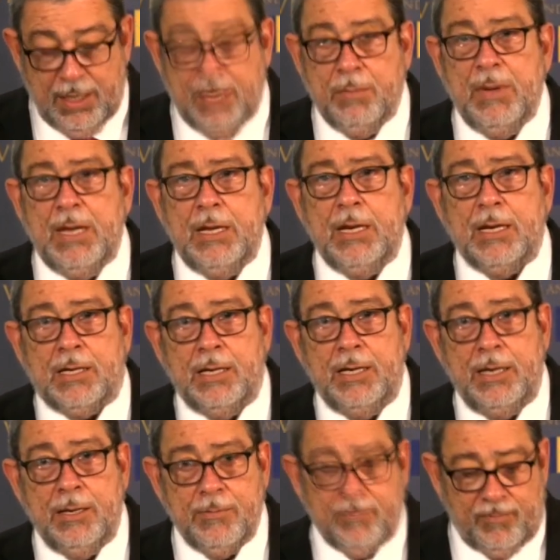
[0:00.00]

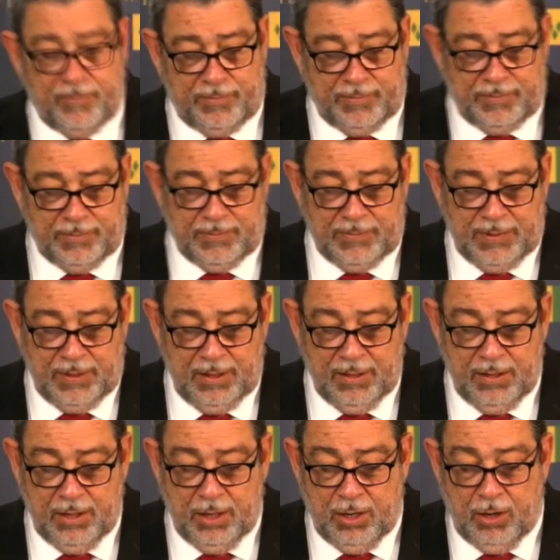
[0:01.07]
Immediately,
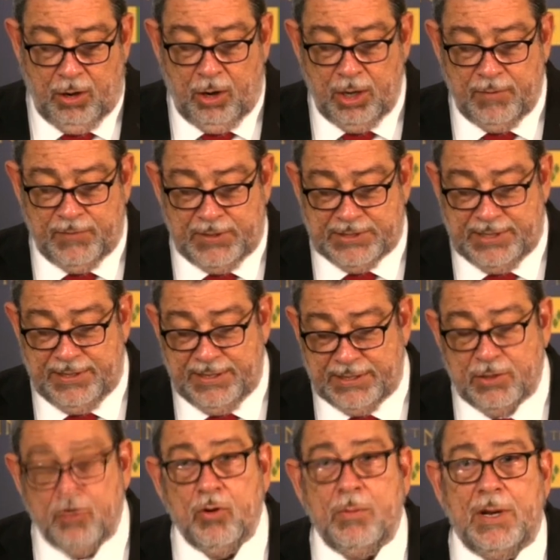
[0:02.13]
all of us in
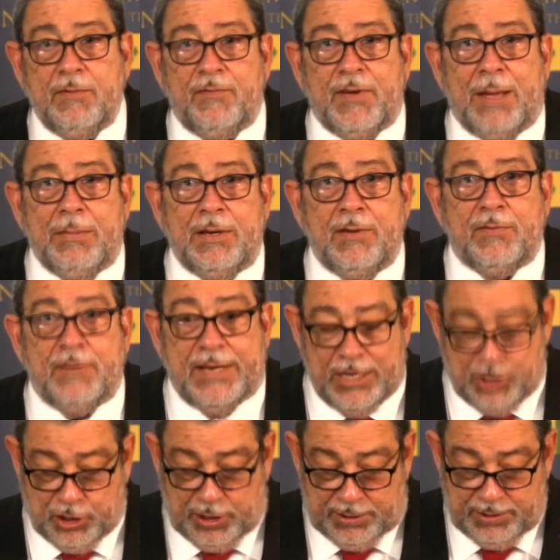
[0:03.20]
this global family of
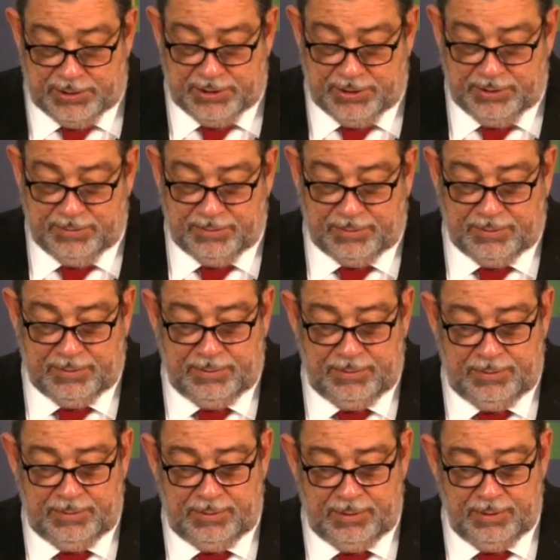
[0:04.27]
nations
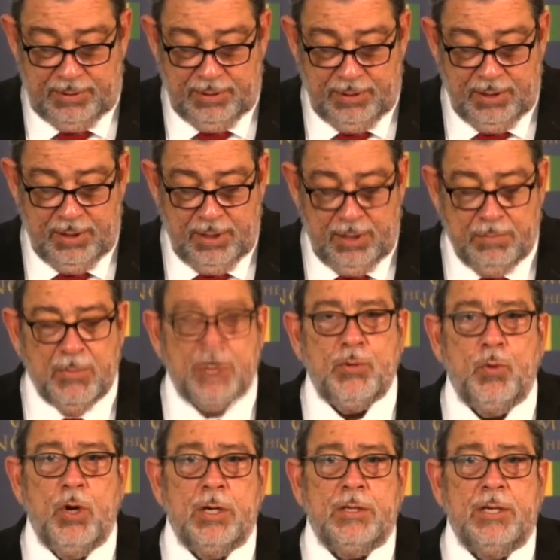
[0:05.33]

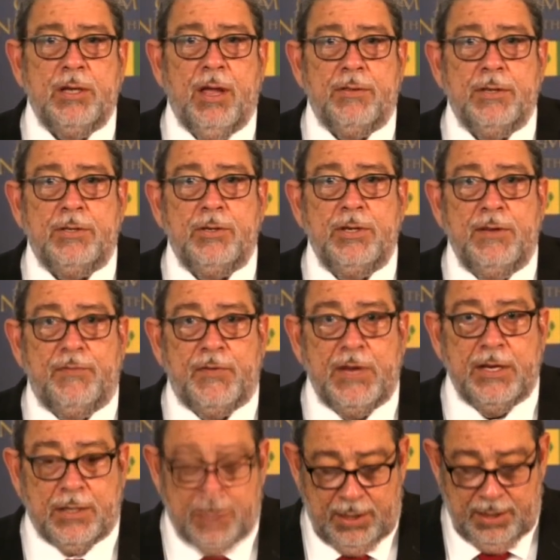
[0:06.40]
must work together to
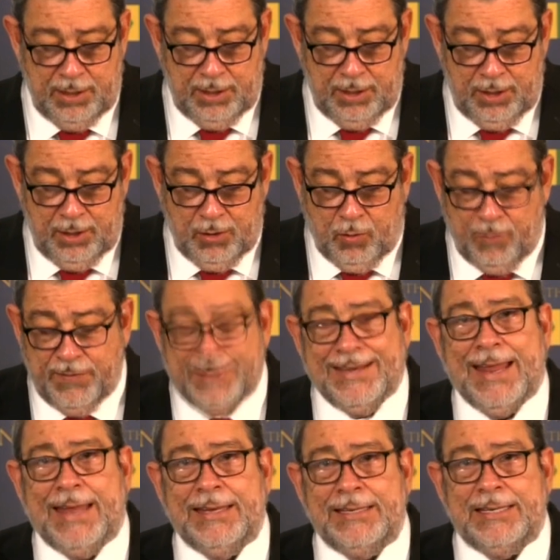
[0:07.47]
defeat
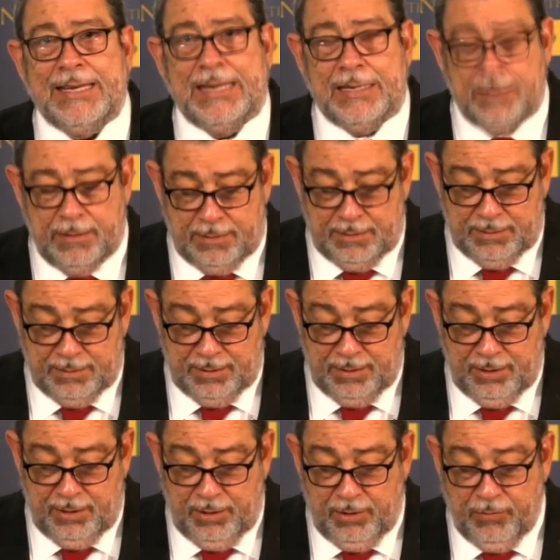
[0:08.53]
COVID-19,
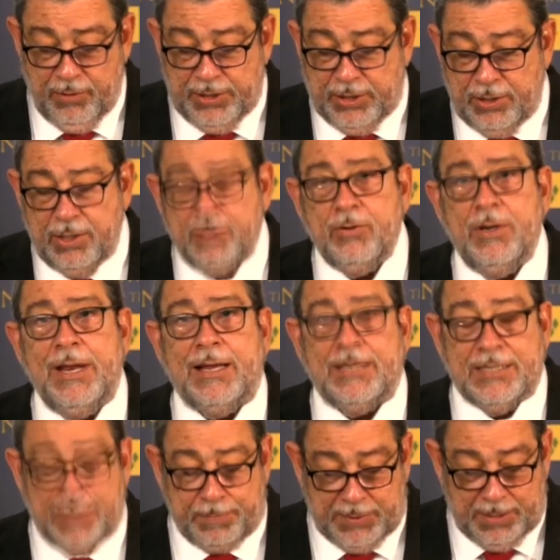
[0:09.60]
return to an
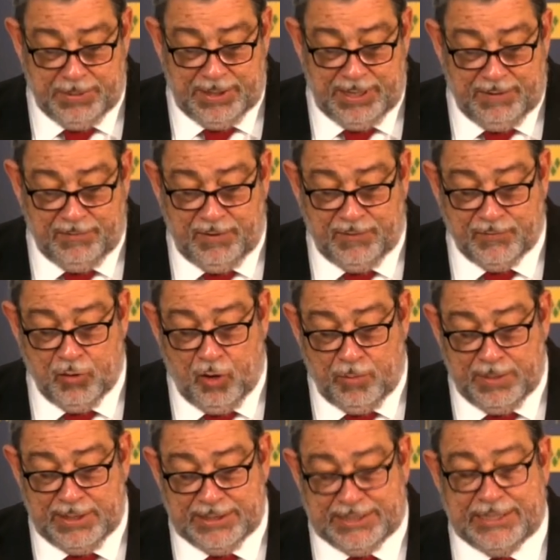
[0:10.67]
acceptable level of
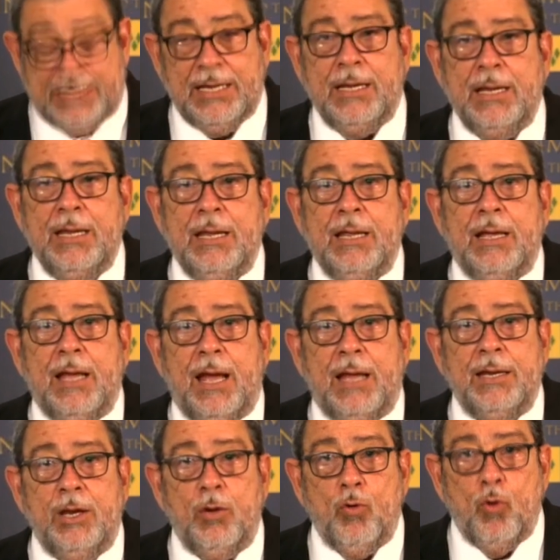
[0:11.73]
normalcy,
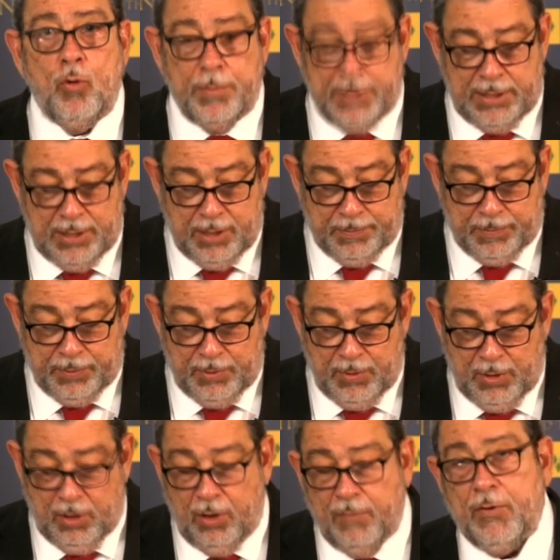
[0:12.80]
and the opening up
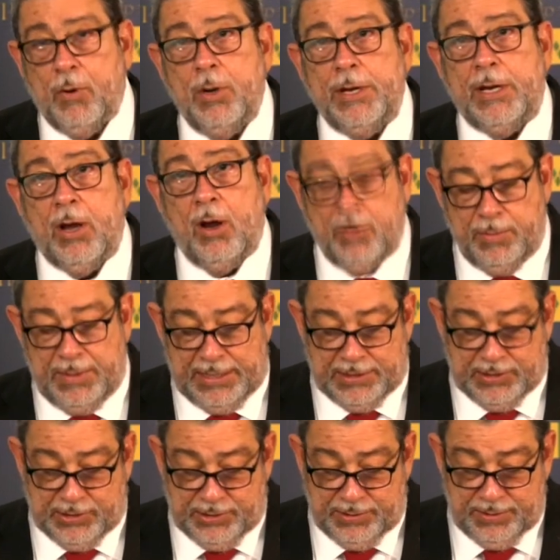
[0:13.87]
of our
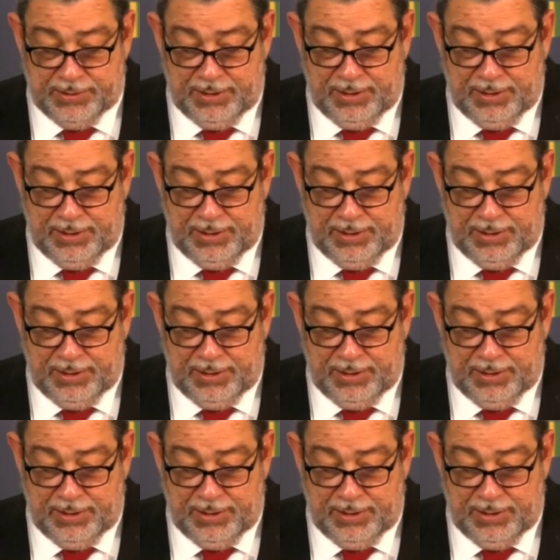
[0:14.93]
economies.